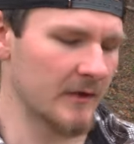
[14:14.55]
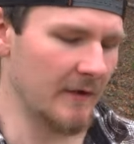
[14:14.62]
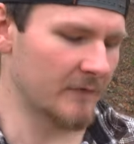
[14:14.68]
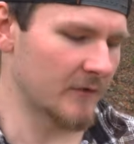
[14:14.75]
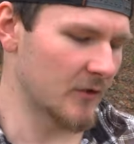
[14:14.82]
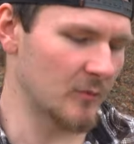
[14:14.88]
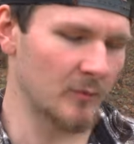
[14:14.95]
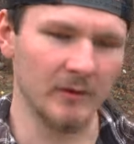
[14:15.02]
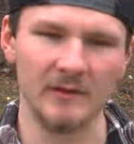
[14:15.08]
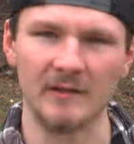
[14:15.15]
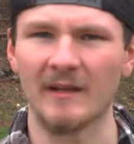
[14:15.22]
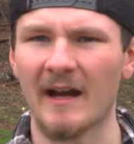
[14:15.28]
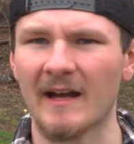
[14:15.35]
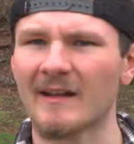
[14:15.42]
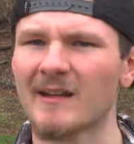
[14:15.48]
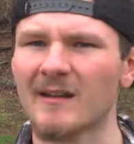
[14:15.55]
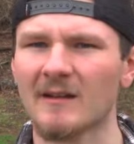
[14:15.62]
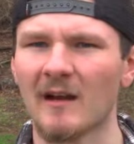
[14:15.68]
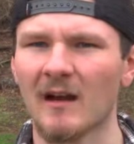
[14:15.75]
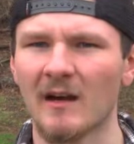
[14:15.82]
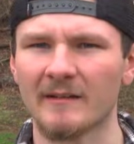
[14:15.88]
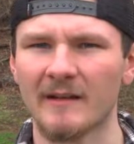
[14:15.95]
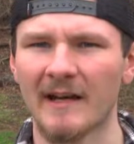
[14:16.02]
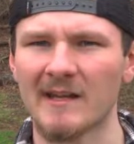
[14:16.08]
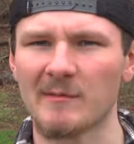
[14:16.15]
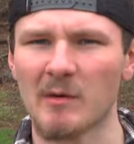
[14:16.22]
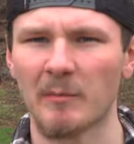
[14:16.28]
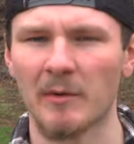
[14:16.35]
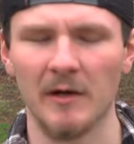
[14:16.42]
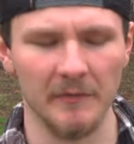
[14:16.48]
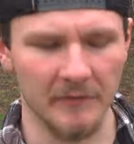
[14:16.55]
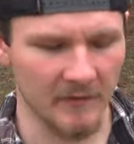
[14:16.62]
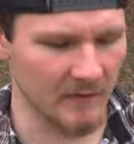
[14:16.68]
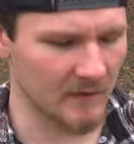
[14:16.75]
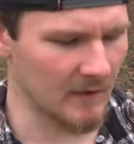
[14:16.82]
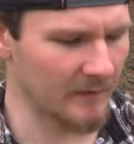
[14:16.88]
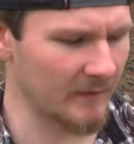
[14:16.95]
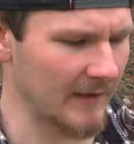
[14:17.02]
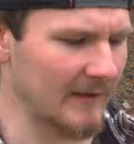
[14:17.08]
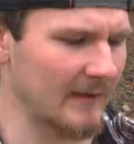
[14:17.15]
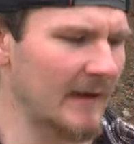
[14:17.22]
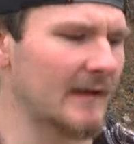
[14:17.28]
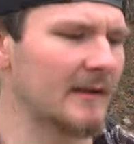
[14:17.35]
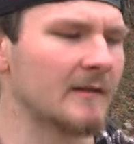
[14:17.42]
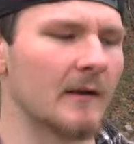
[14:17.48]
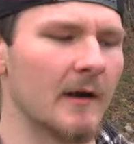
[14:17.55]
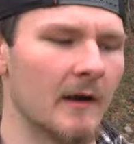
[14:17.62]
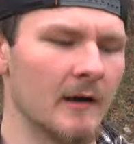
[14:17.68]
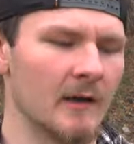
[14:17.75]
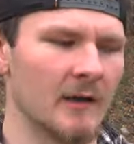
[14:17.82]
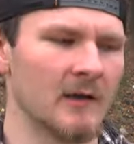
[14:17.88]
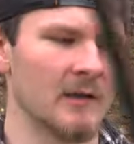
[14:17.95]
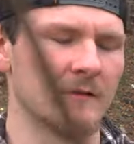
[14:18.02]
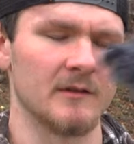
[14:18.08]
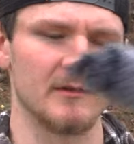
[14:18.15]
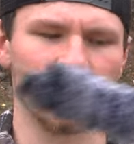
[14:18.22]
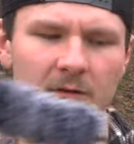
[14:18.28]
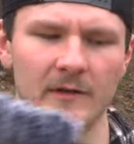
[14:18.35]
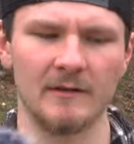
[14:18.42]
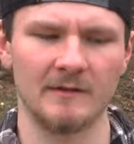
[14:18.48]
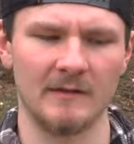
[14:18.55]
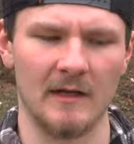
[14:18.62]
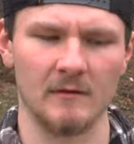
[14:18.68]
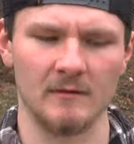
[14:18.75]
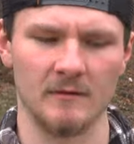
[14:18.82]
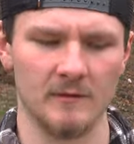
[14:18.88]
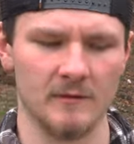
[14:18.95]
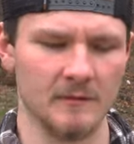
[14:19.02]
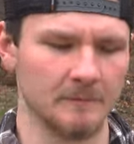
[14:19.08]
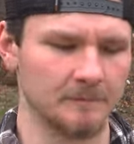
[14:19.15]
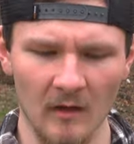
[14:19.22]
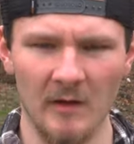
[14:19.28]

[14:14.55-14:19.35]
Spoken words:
after you put the Dyneema puffs and stuff like that in there, the string silencers.